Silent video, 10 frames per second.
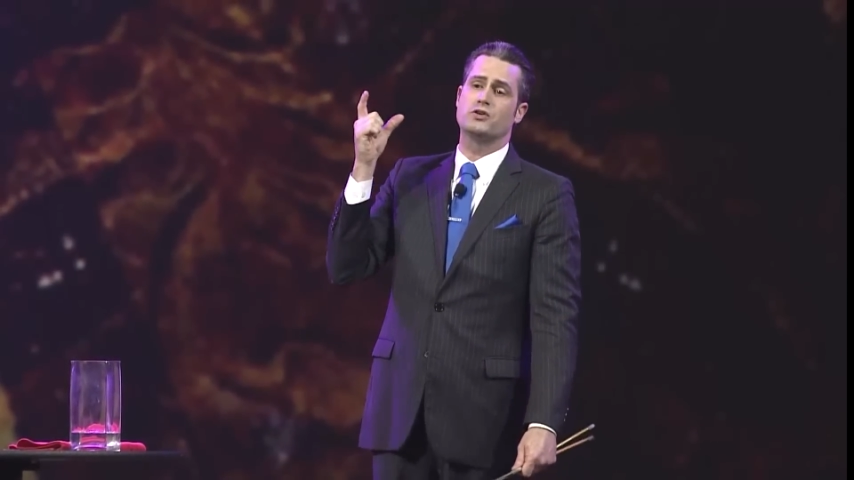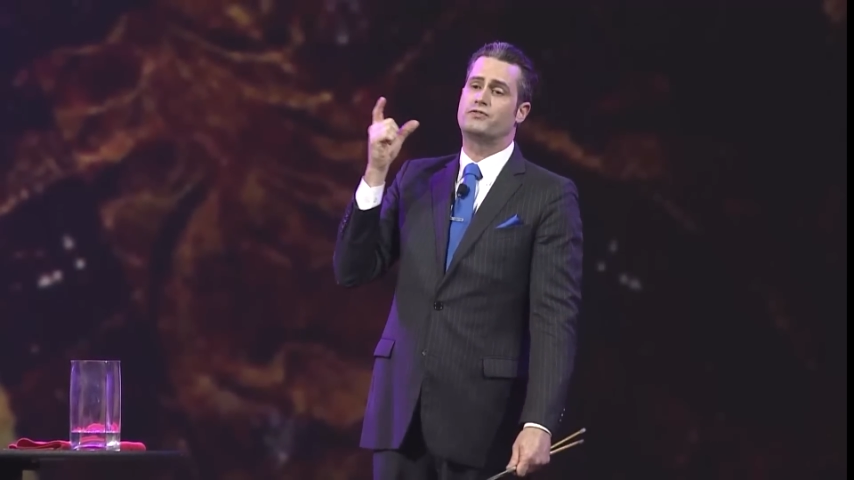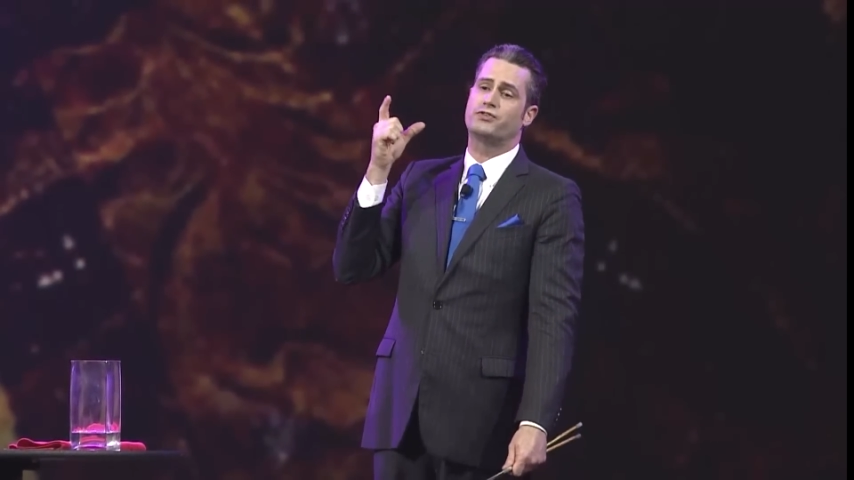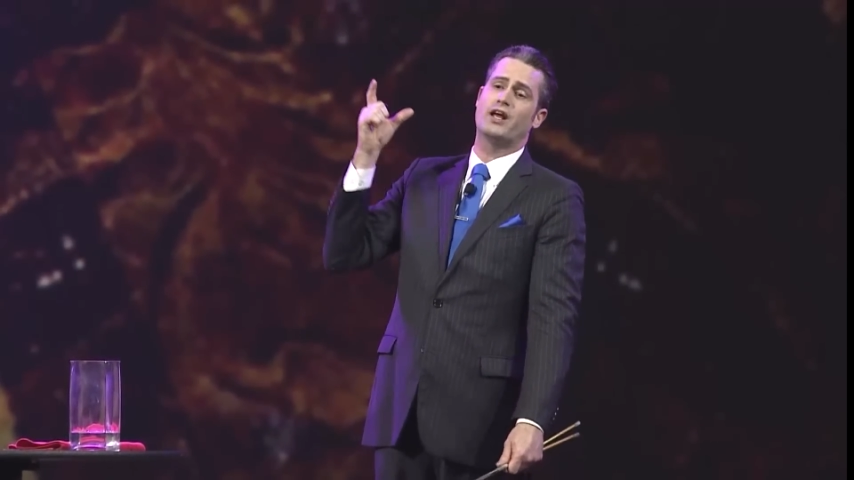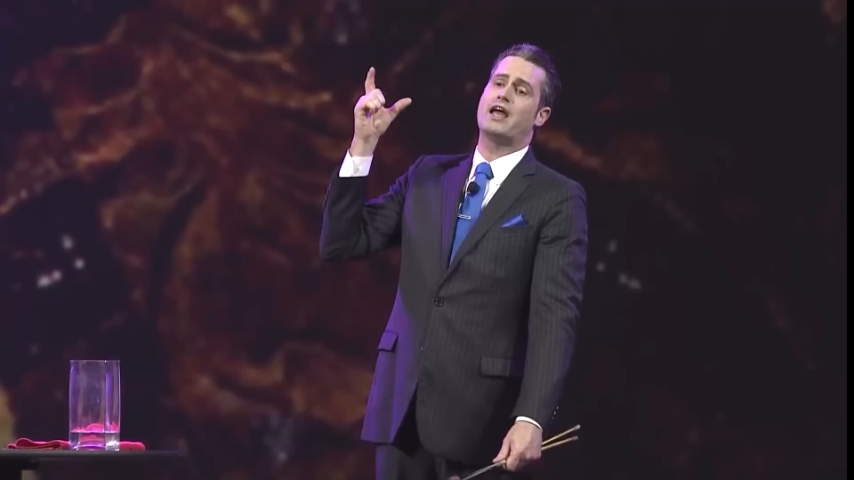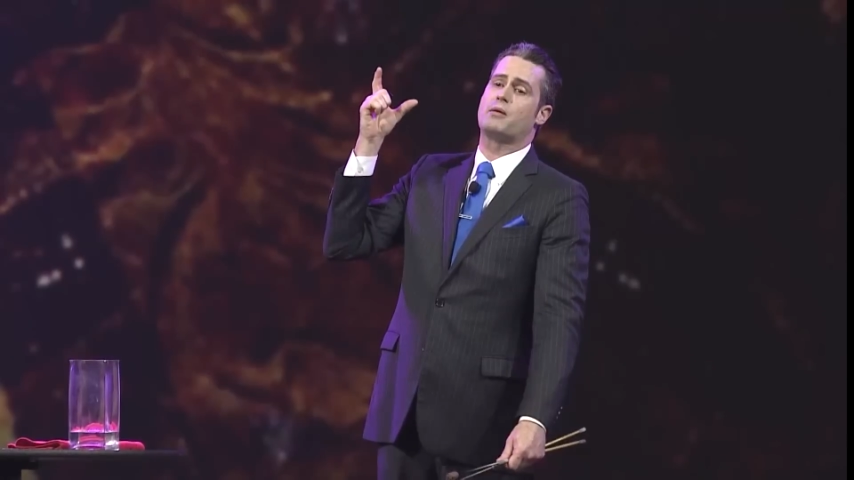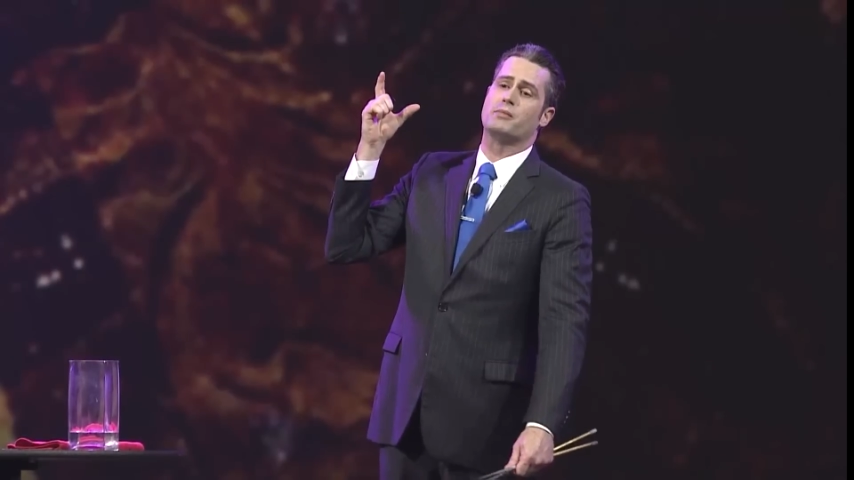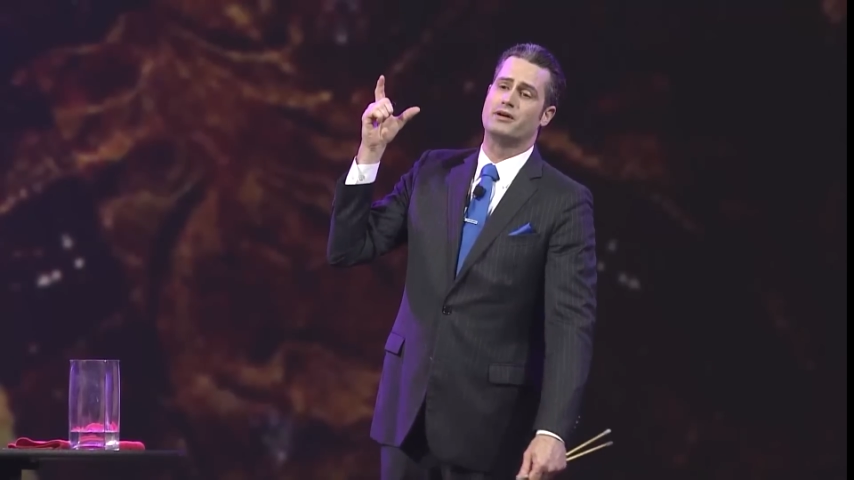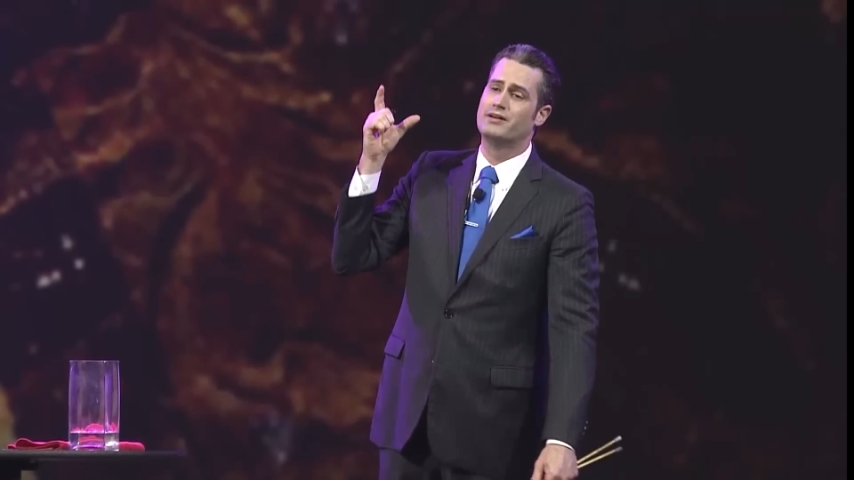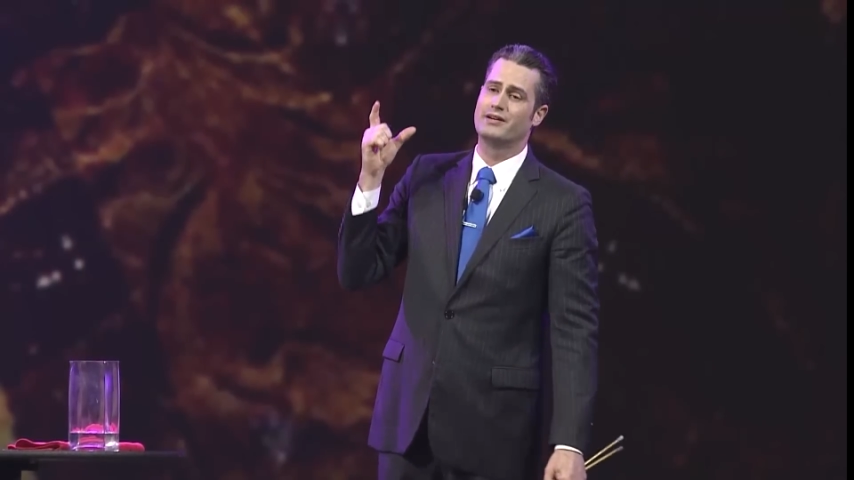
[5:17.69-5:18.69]

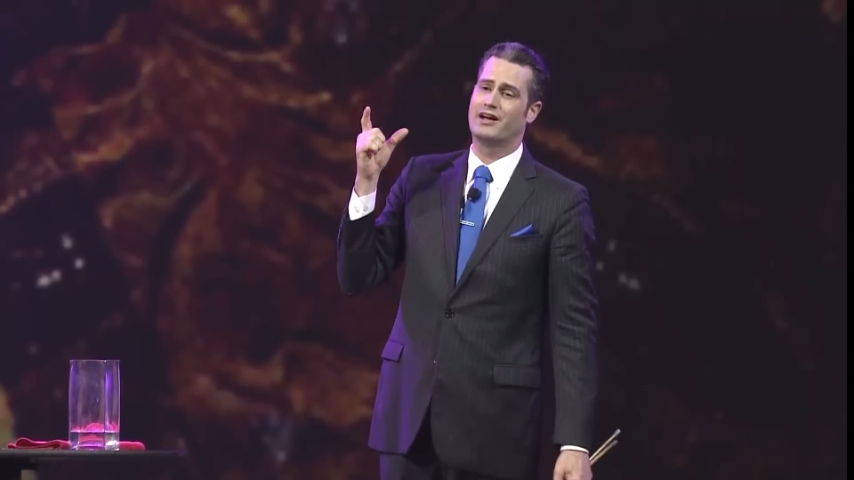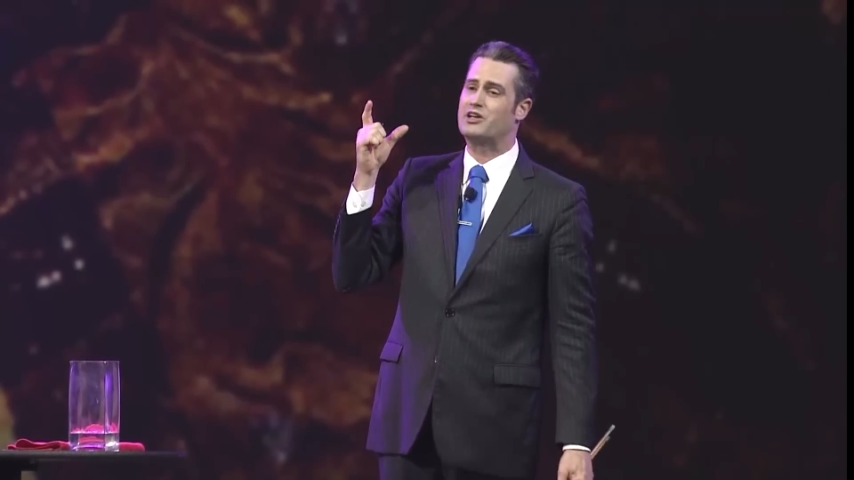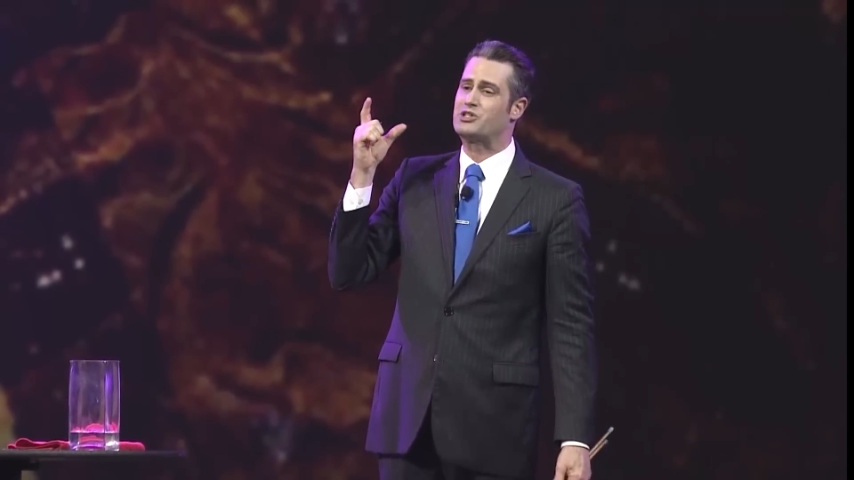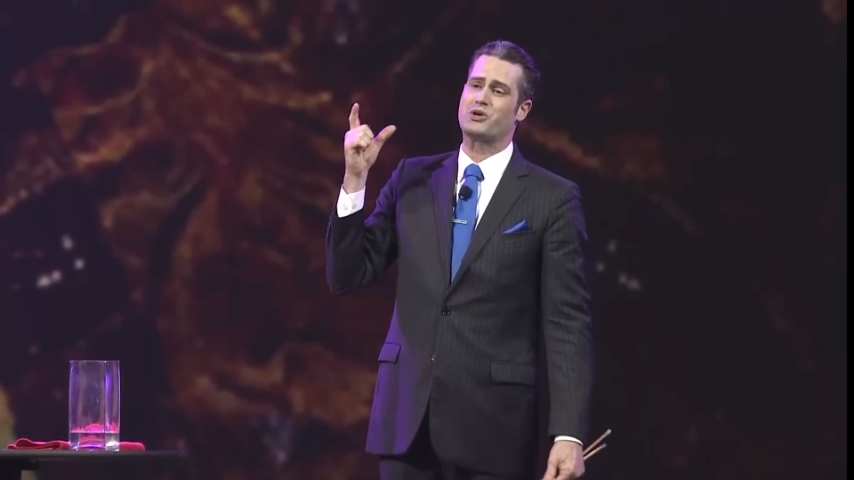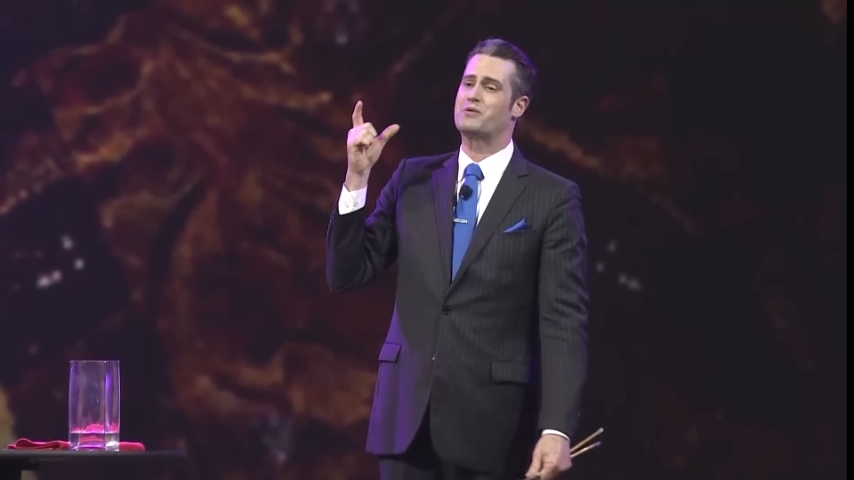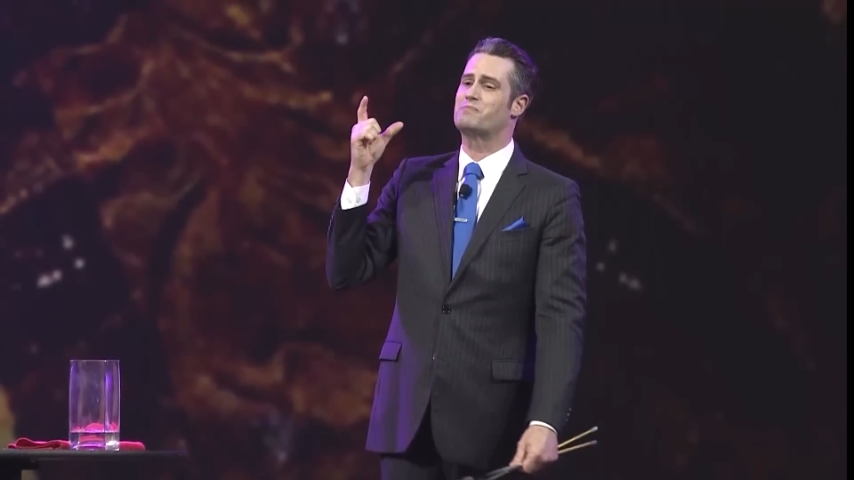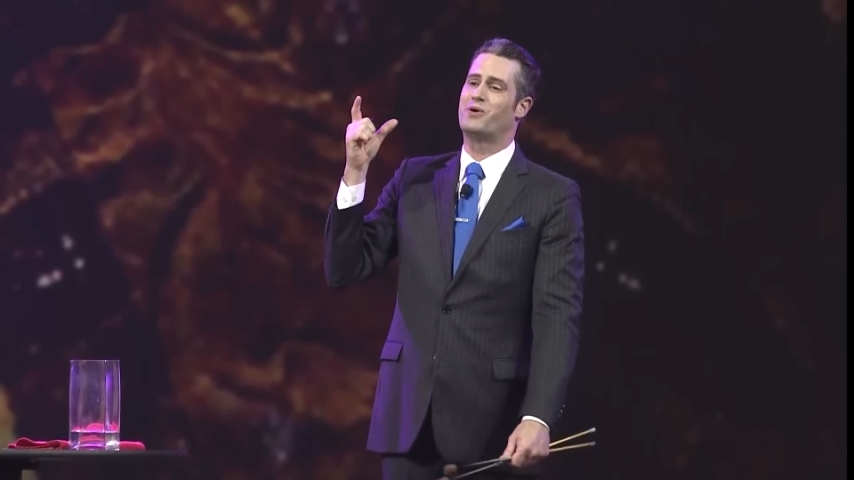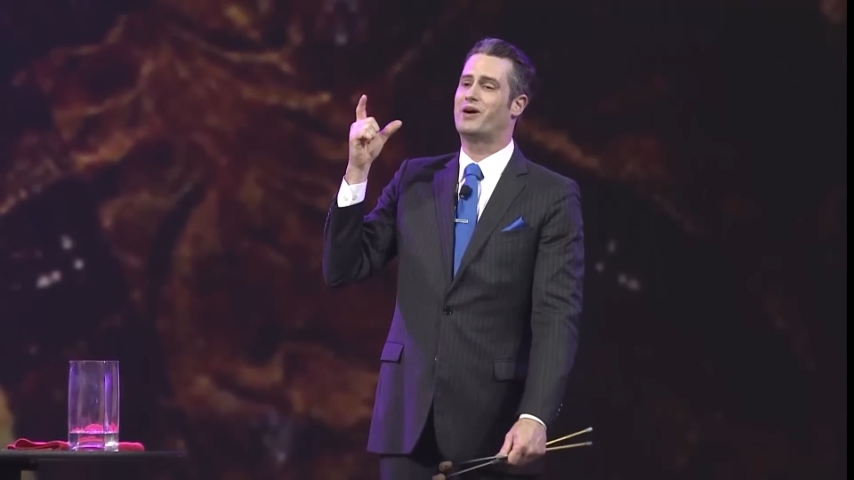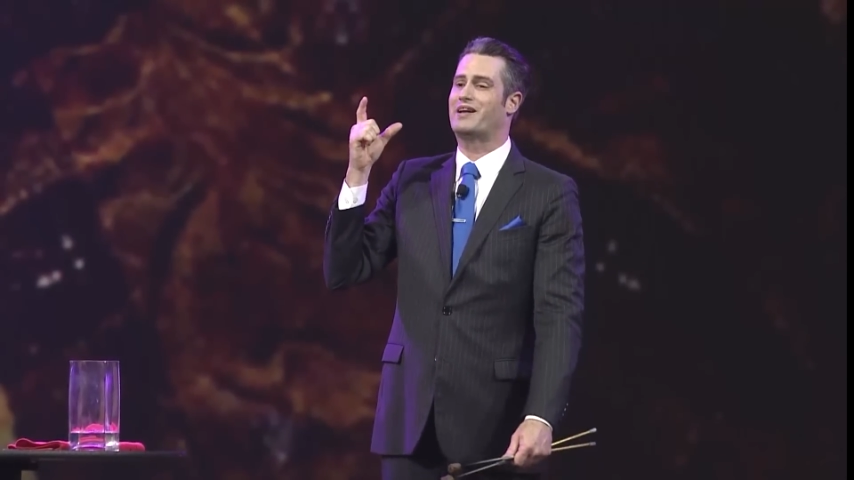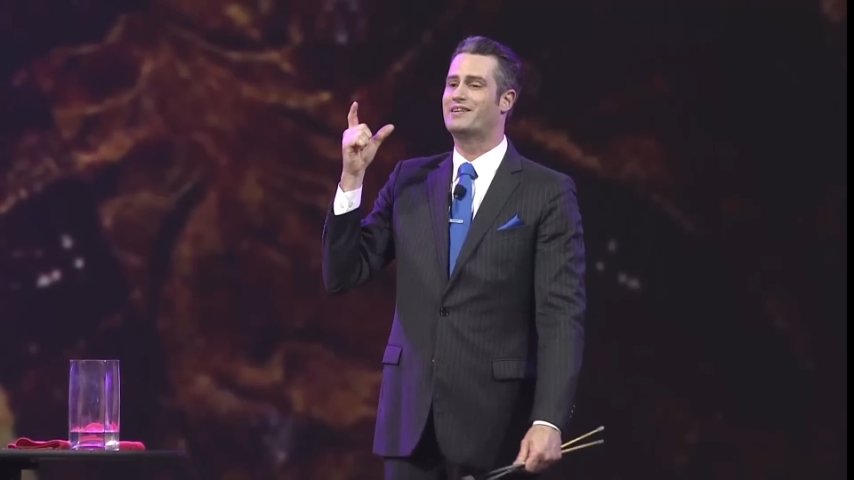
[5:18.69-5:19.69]
flame at a certain
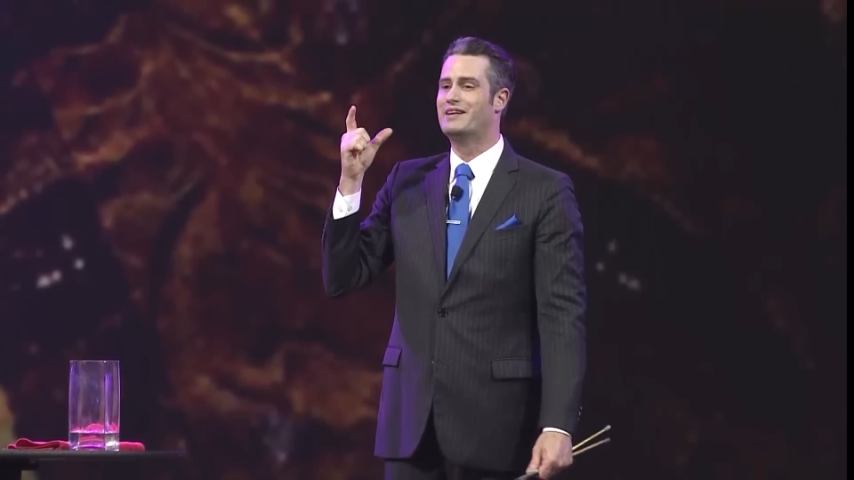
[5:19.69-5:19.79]
point,